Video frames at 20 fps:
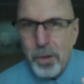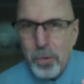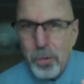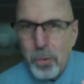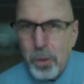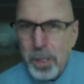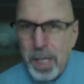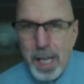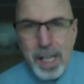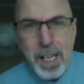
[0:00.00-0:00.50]

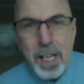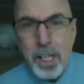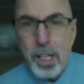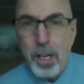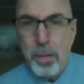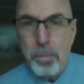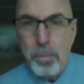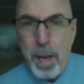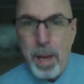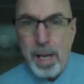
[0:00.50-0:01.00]
well, that can
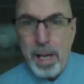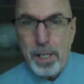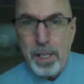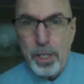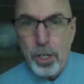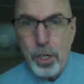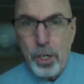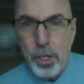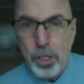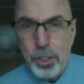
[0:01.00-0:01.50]
come back and
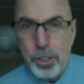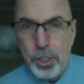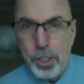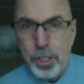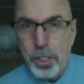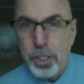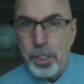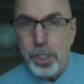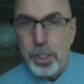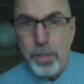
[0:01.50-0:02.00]
hurt you
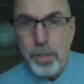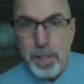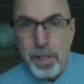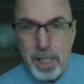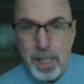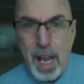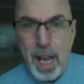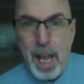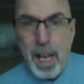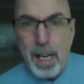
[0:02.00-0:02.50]
because you've
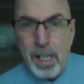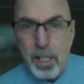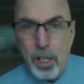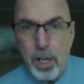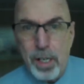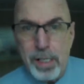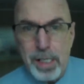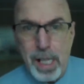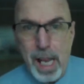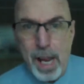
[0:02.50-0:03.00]

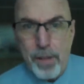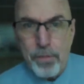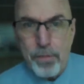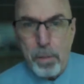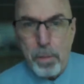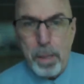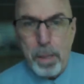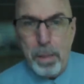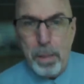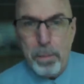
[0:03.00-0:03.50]
antagonized half the
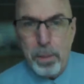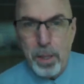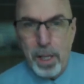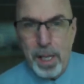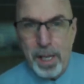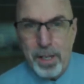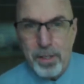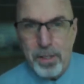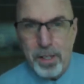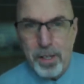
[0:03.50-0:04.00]
people
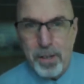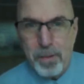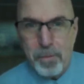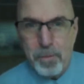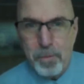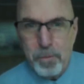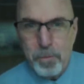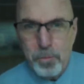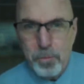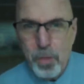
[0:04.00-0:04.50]
out there.
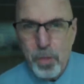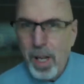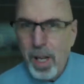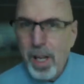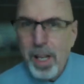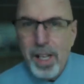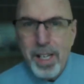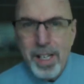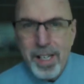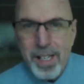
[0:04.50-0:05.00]

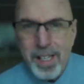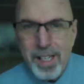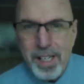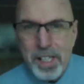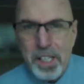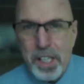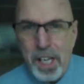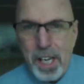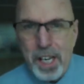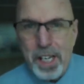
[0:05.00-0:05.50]

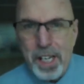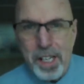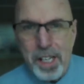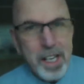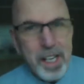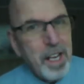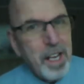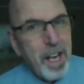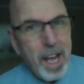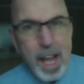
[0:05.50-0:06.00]
Again,
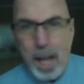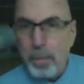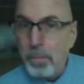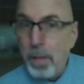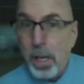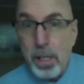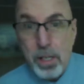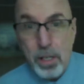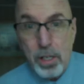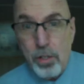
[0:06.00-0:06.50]
I'm not
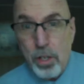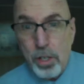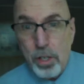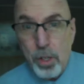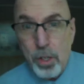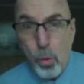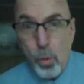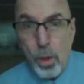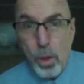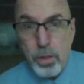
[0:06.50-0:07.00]
going to tell you
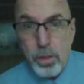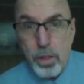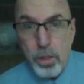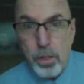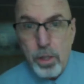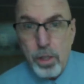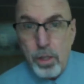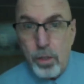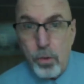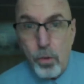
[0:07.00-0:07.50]
what to
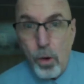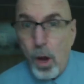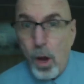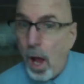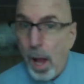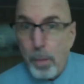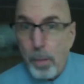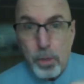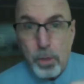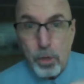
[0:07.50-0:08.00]
do.
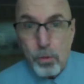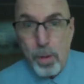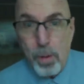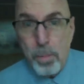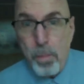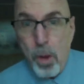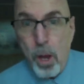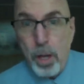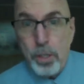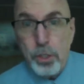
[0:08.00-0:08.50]
I'm going to
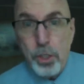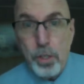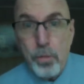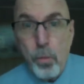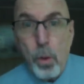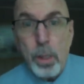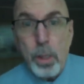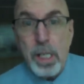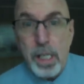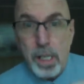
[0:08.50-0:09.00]
remind you
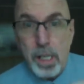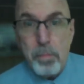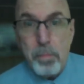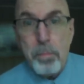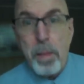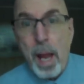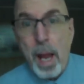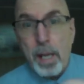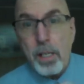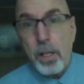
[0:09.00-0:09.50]
what the
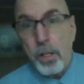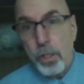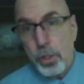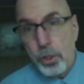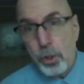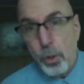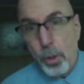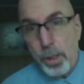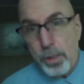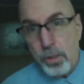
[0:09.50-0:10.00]
impact of the
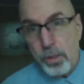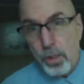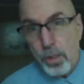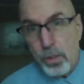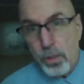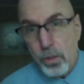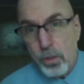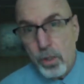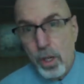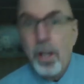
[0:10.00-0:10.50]
choice
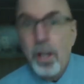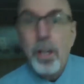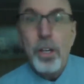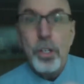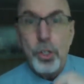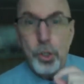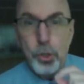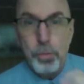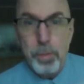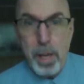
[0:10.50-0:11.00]
is.
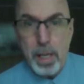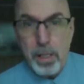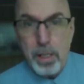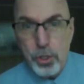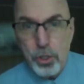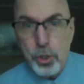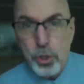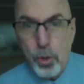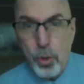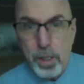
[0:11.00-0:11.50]
You make the
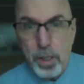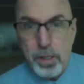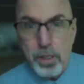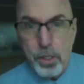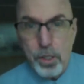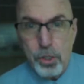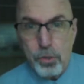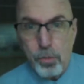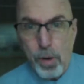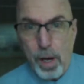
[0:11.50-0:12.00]
choice
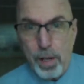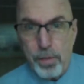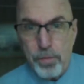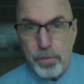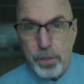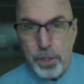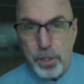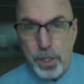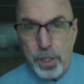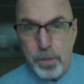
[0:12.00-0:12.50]
that's right for
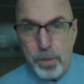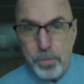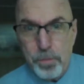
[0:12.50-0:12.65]
you.